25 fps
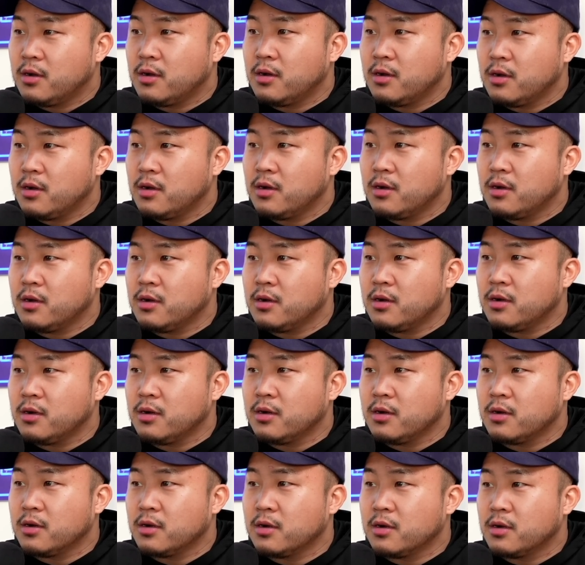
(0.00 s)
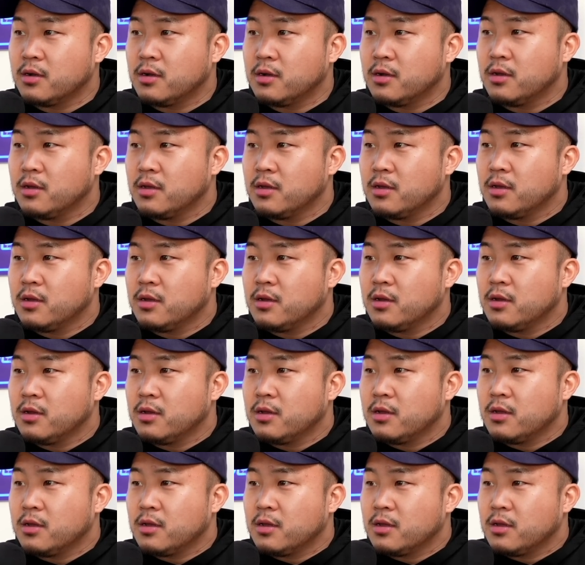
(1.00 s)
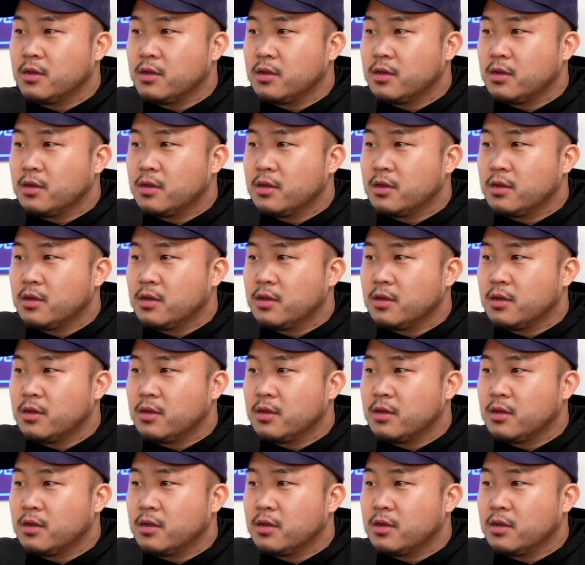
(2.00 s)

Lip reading: This person isn't speaking.